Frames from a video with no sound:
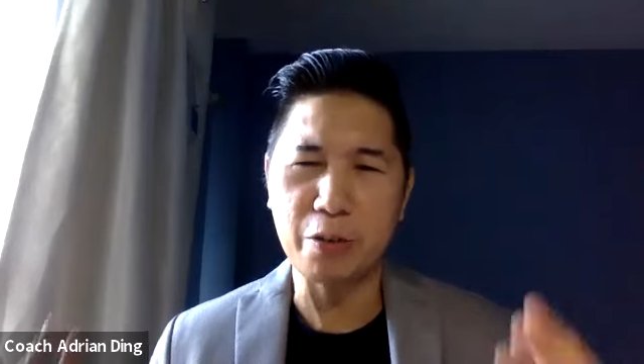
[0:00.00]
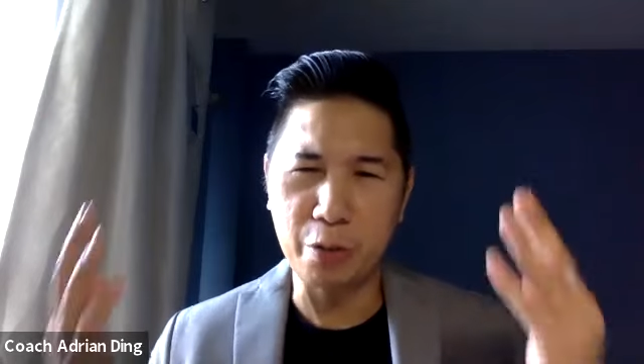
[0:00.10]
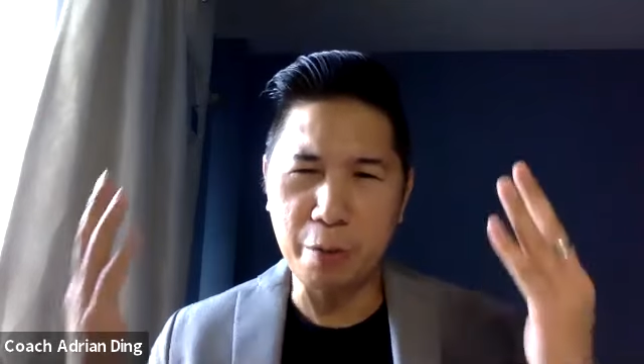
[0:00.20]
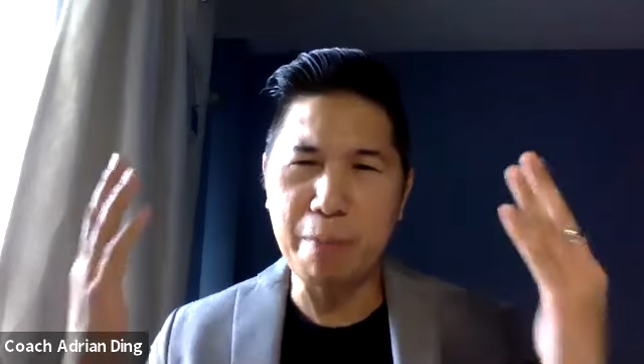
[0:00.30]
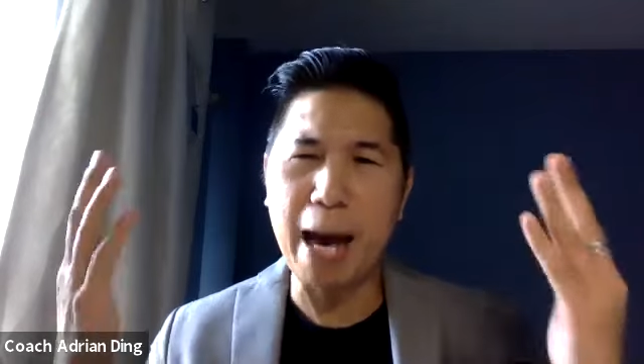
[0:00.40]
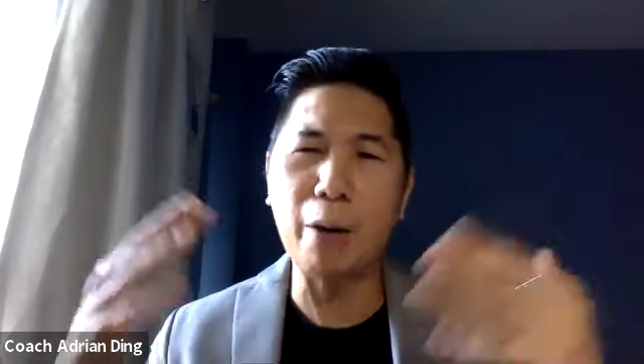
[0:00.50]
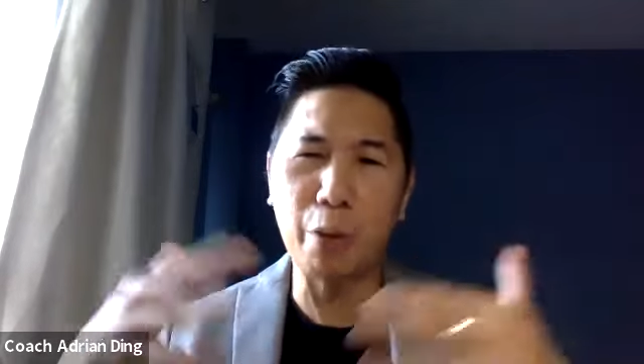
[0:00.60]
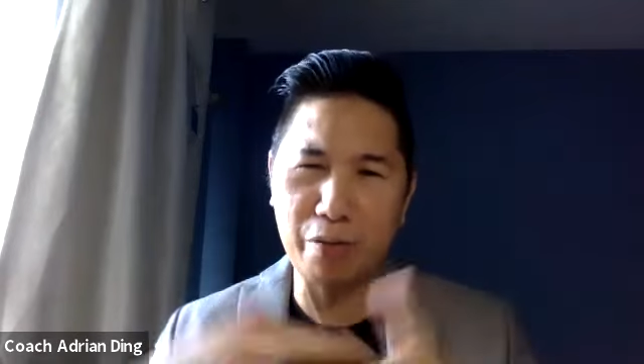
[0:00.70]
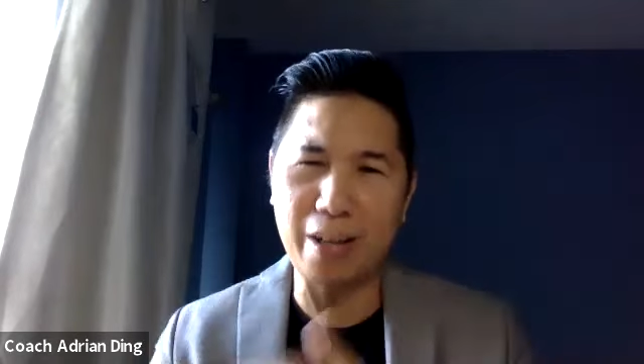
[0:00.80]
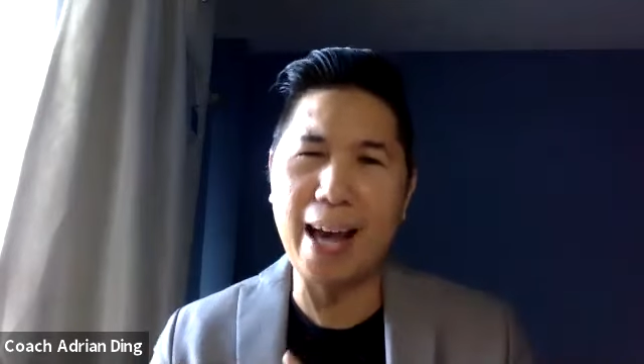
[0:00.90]
through the
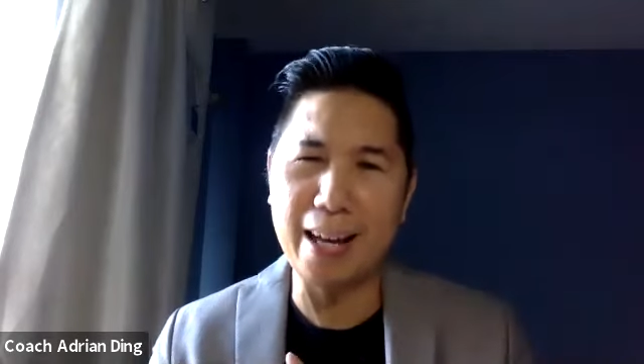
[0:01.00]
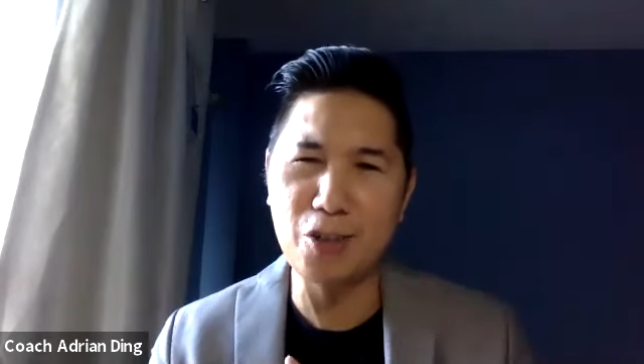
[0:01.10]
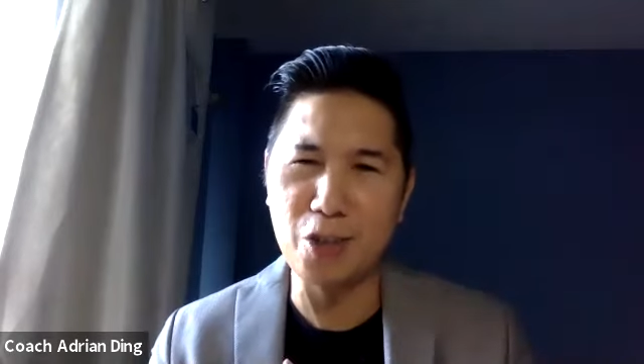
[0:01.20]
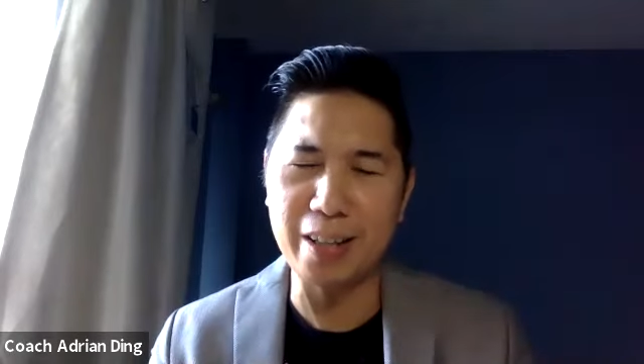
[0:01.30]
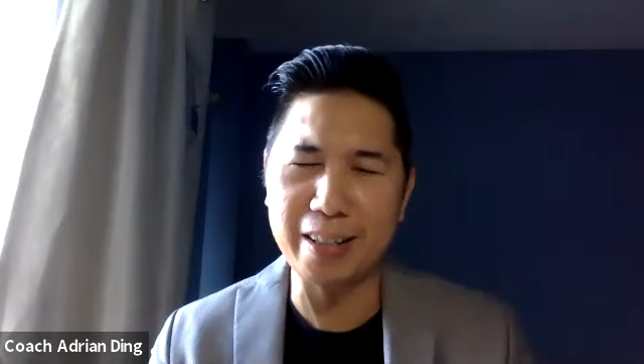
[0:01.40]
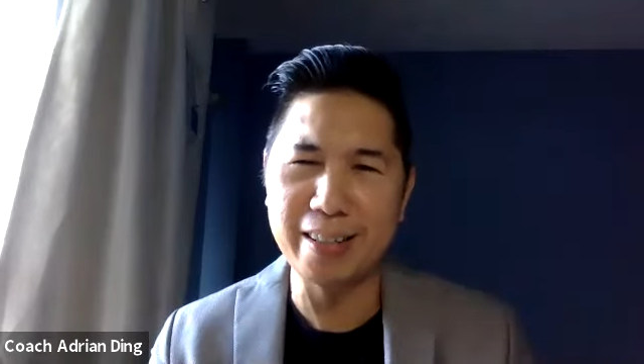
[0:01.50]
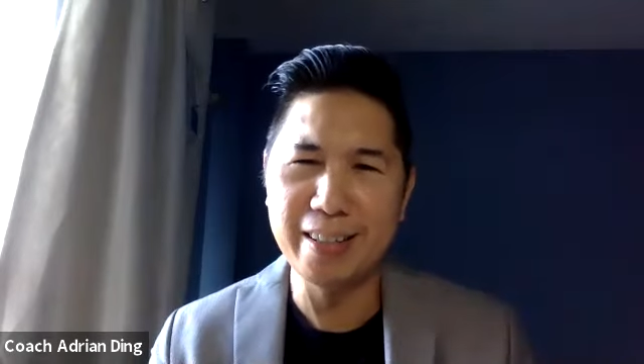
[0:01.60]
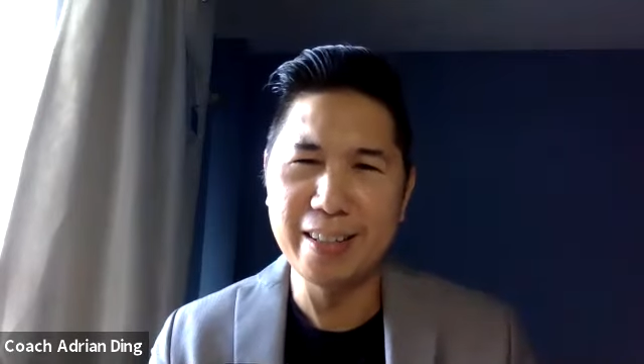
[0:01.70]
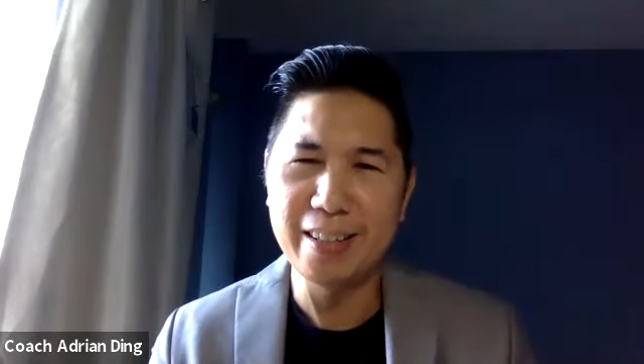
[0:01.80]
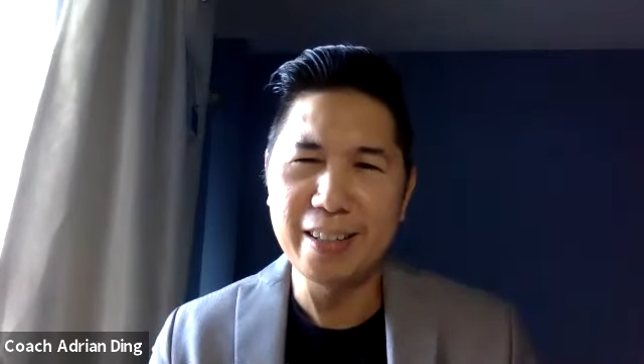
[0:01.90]
power of the handshake.
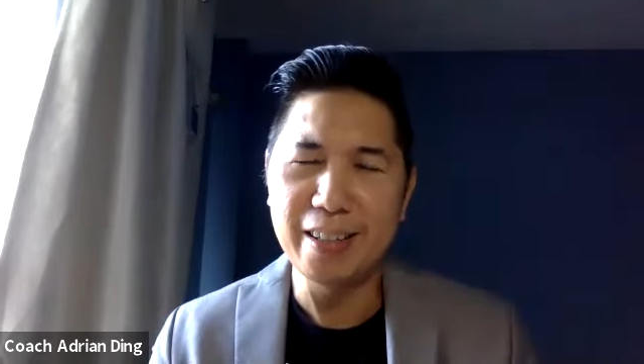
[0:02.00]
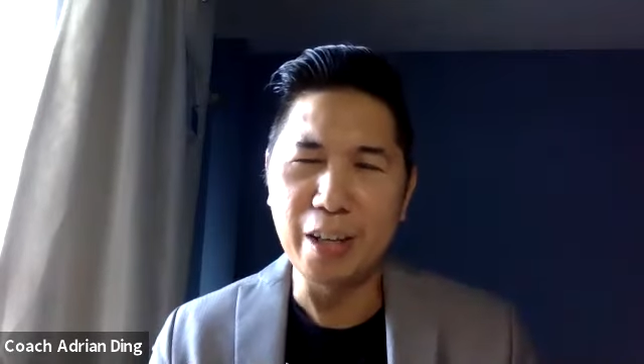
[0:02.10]
Mm-hmm.